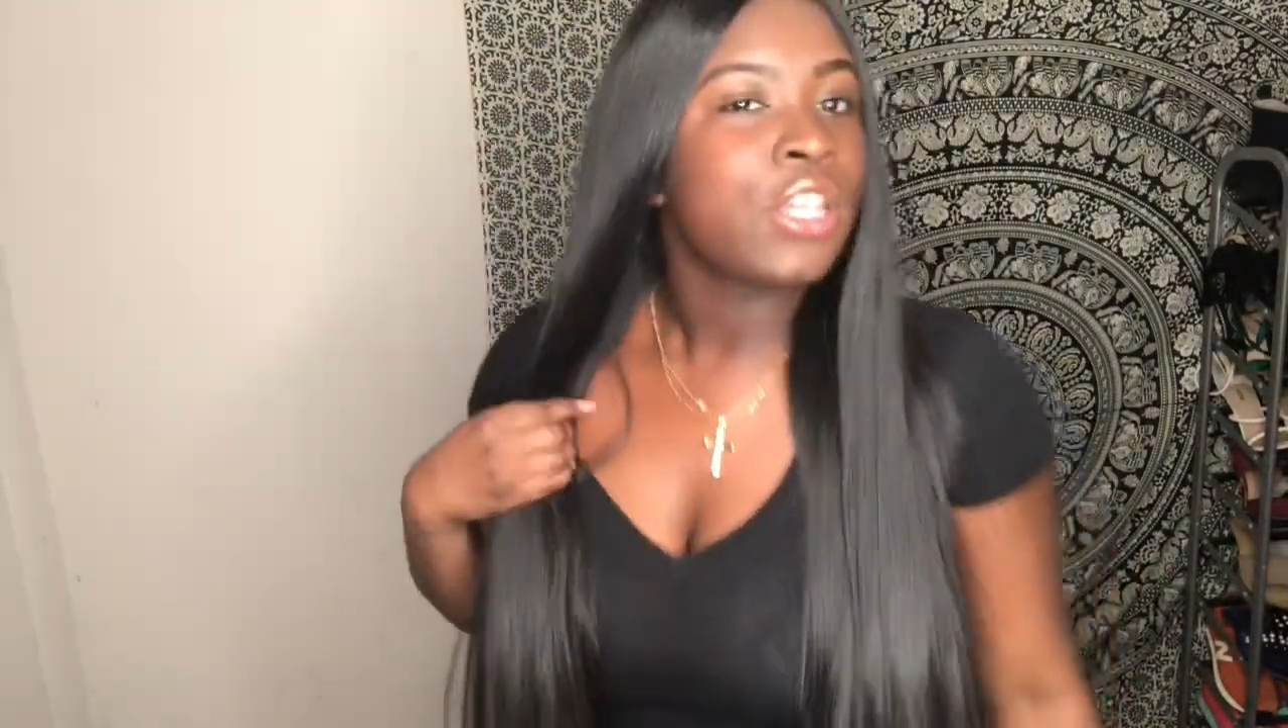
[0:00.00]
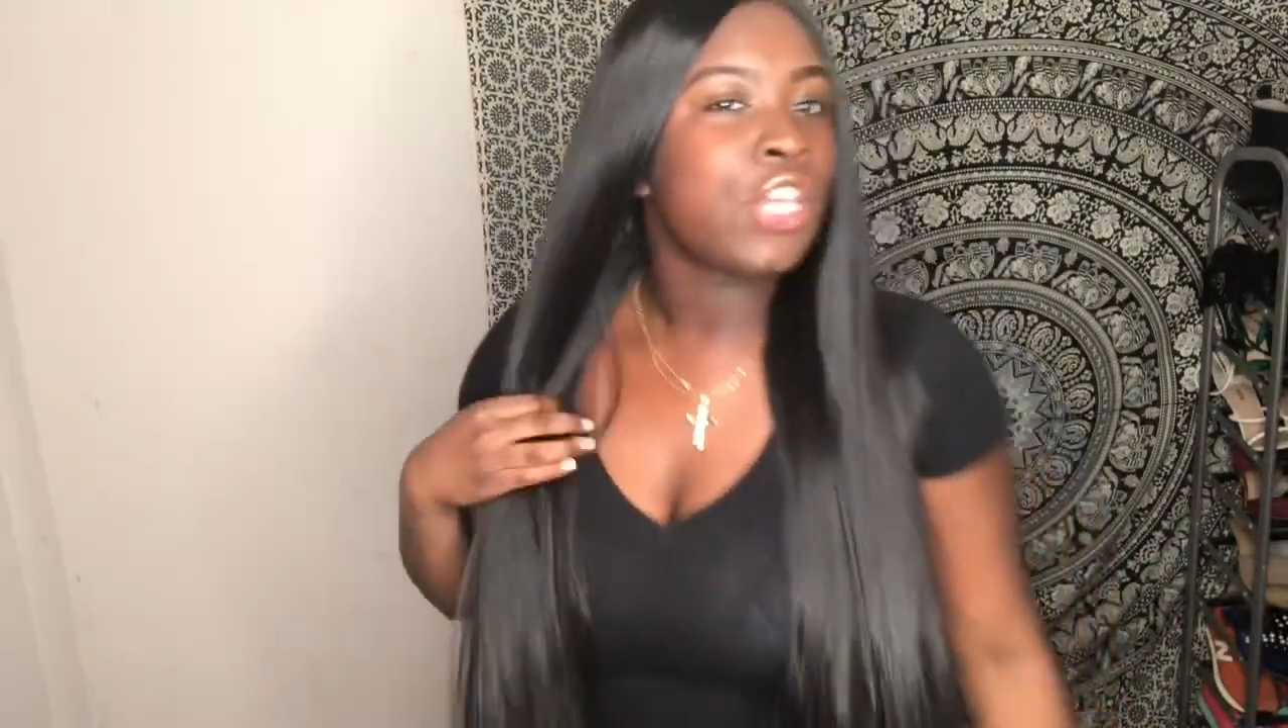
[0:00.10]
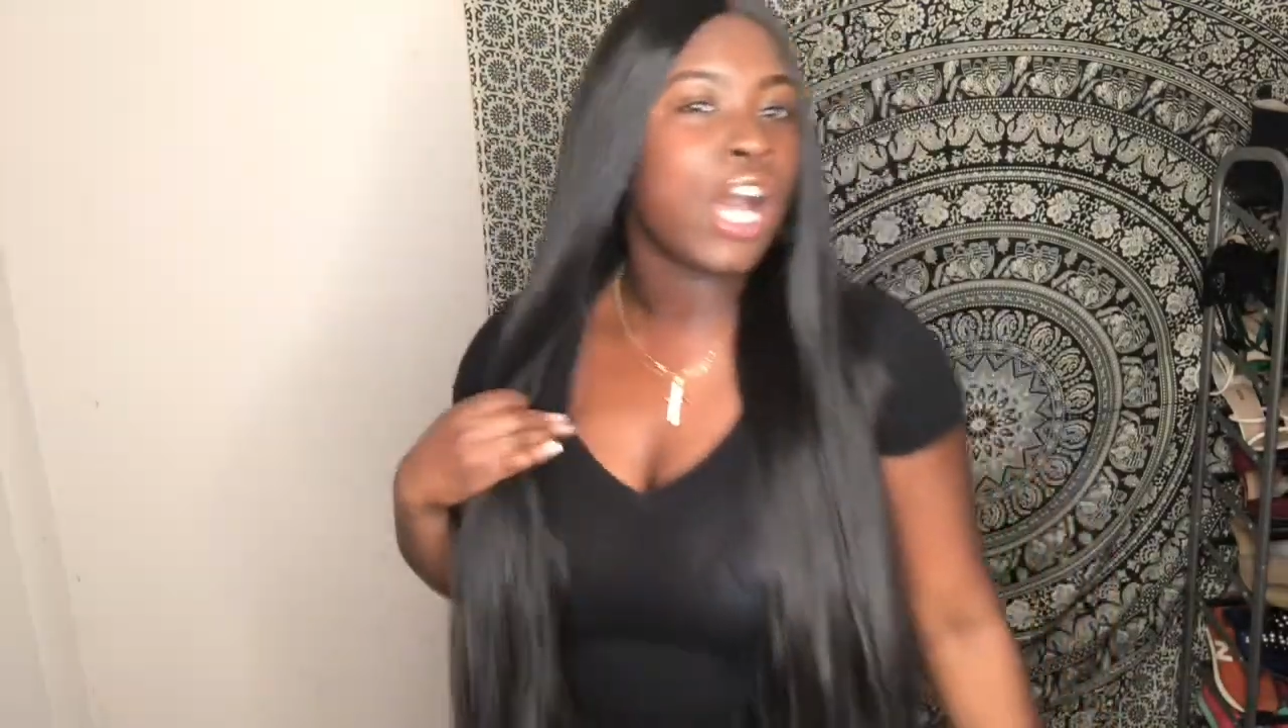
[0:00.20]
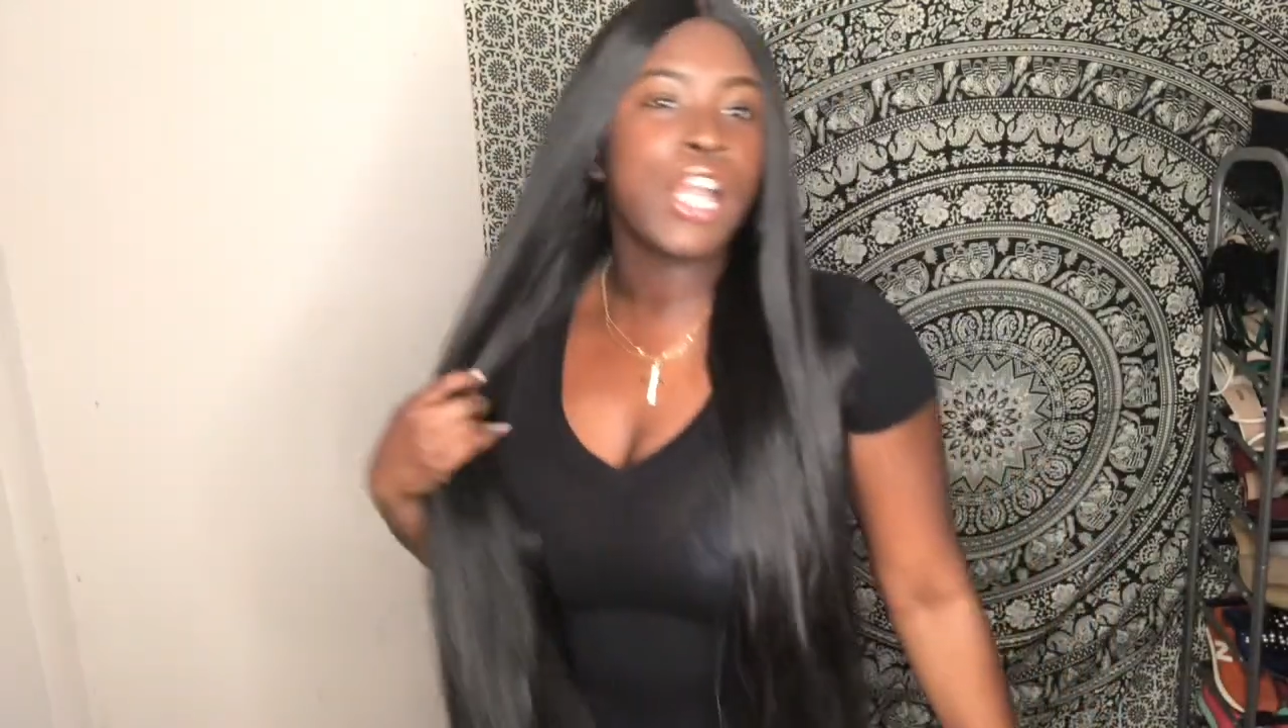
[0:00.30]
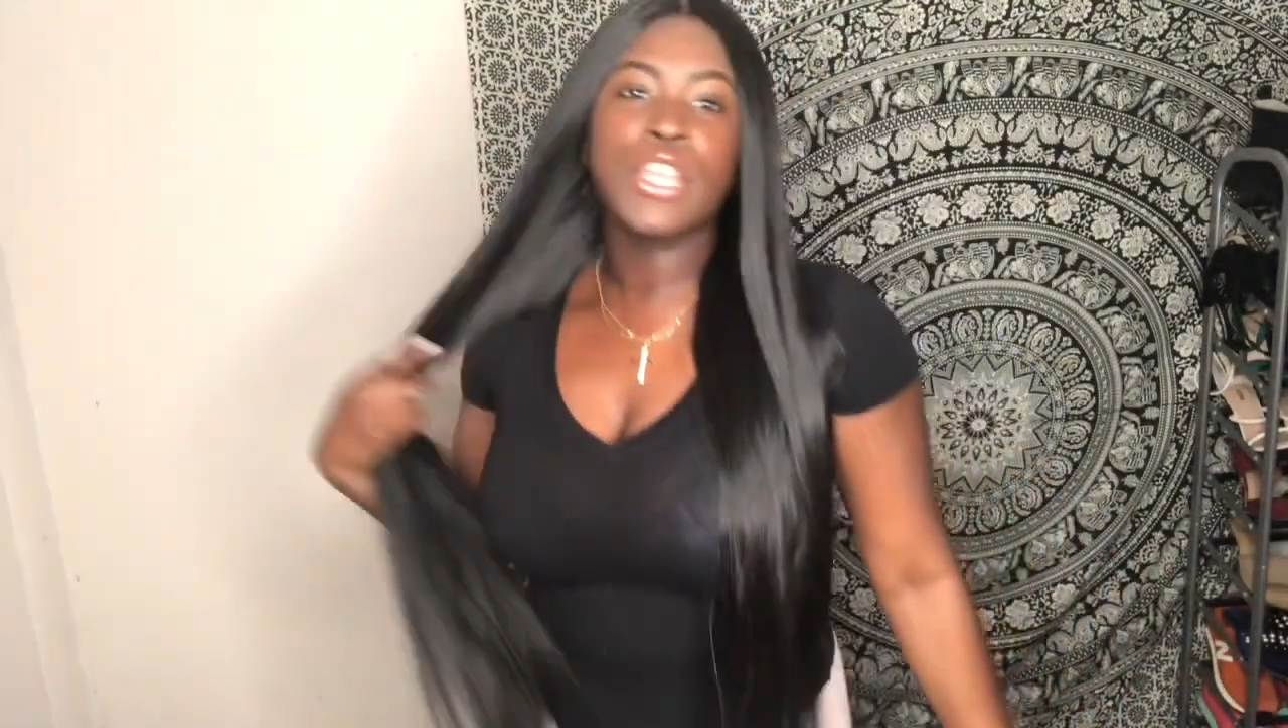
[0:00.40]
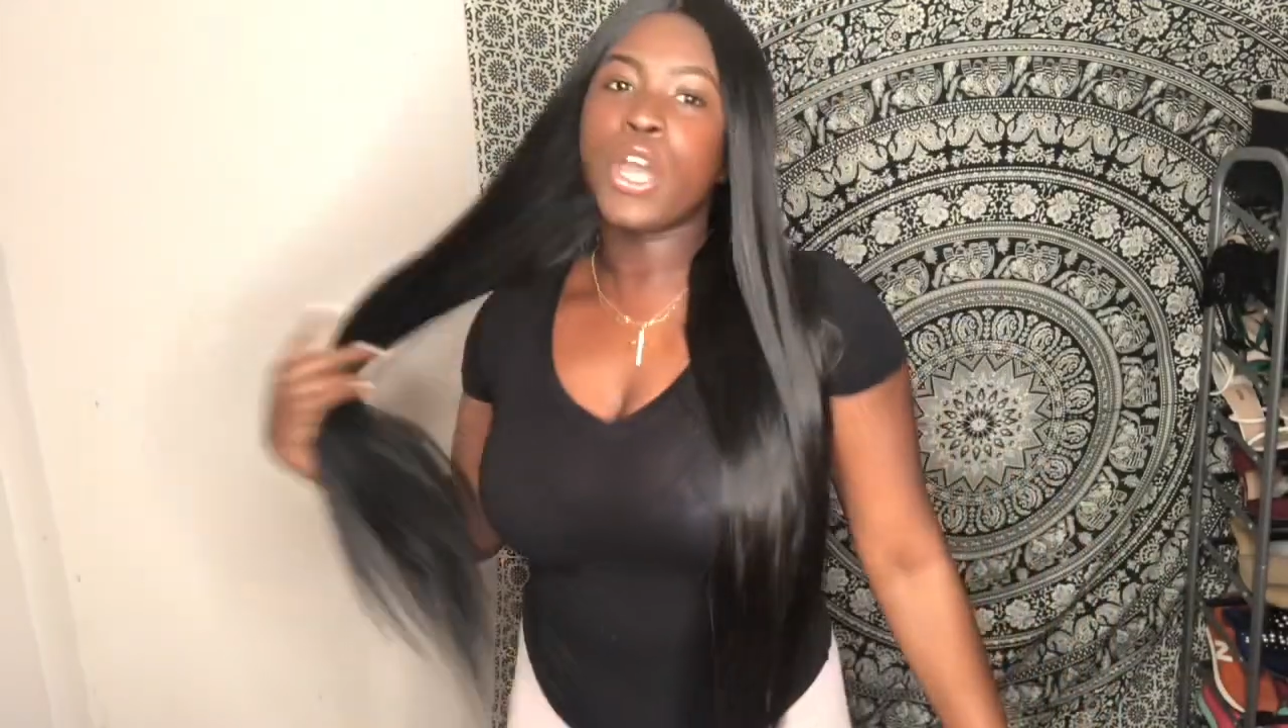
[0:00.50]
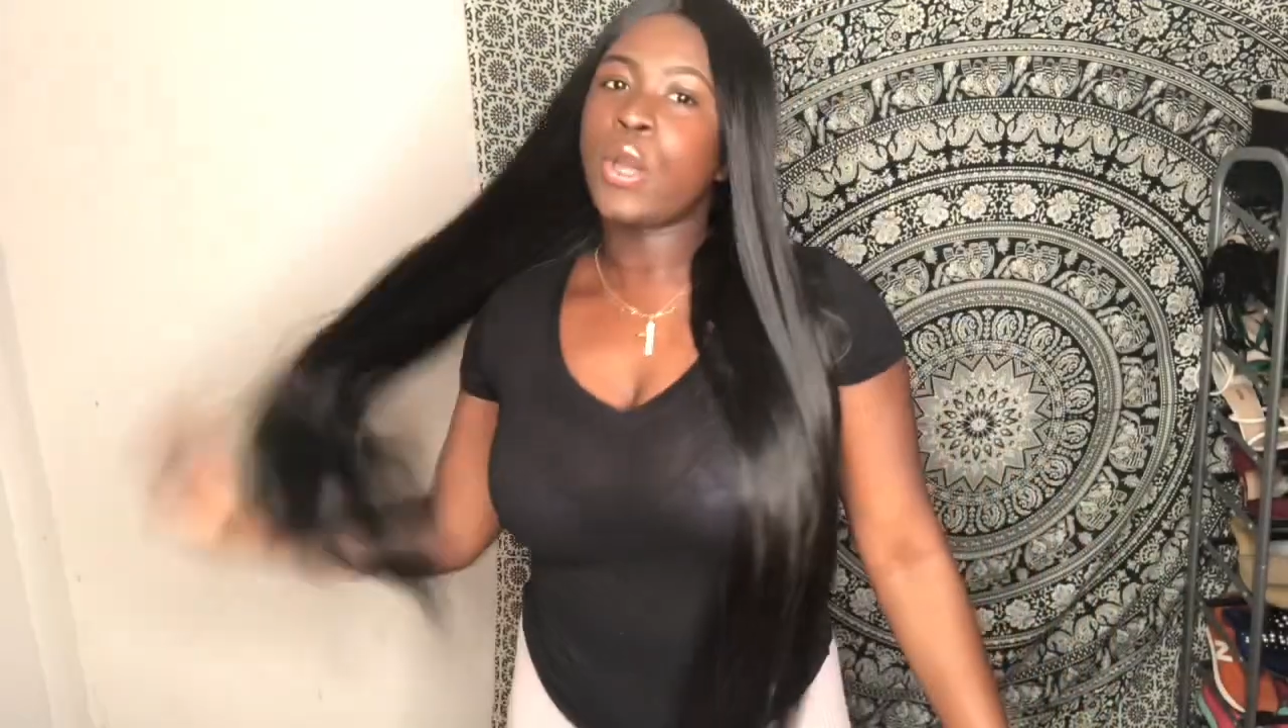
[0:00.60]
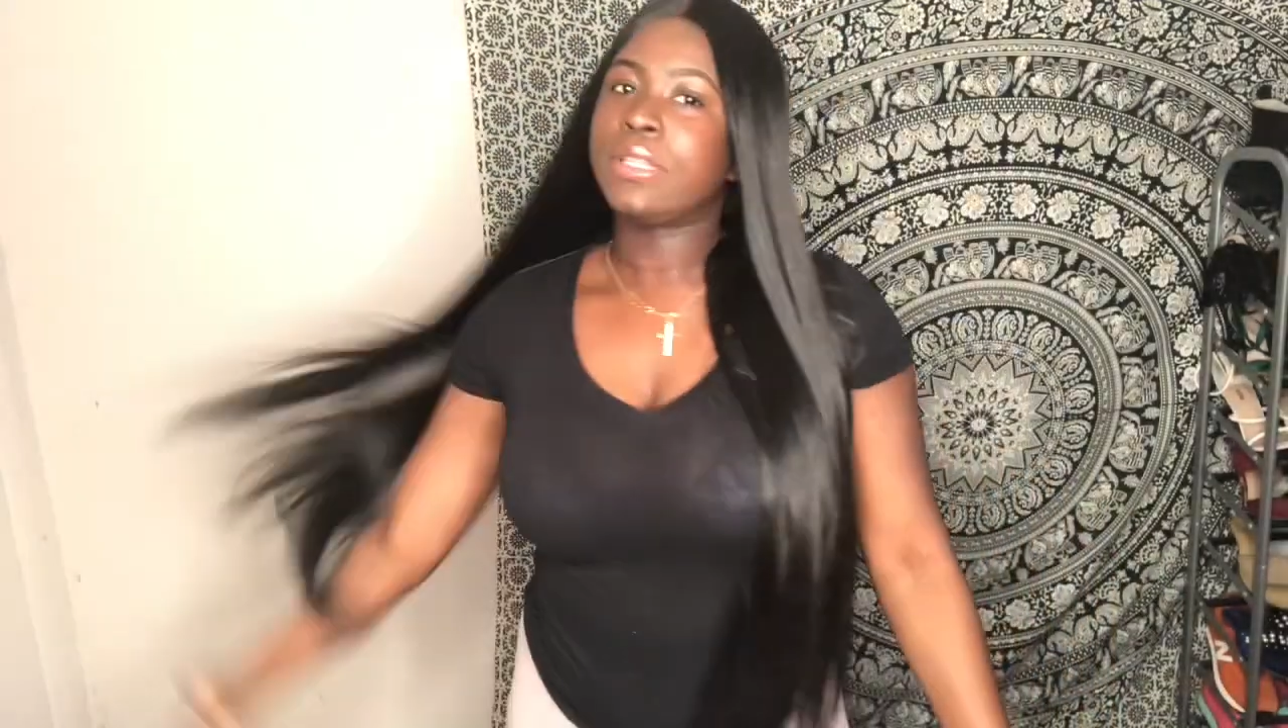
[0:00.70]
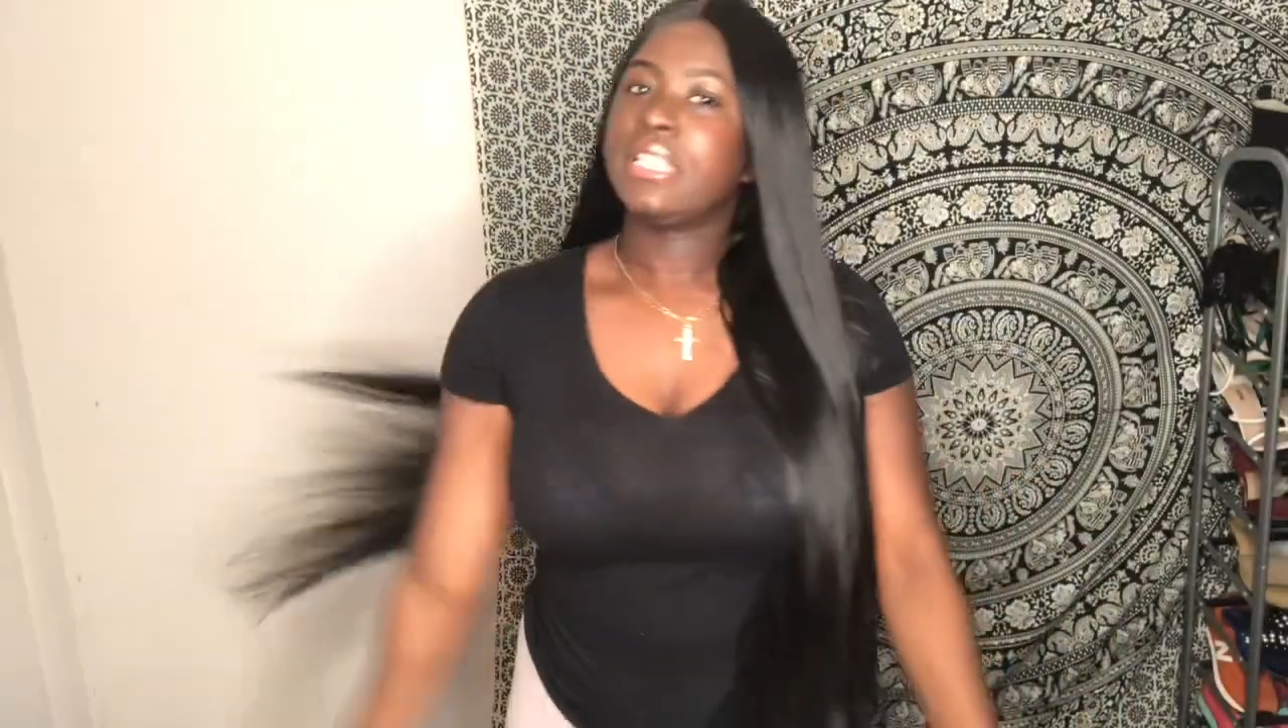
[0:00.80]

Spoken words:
Y'all know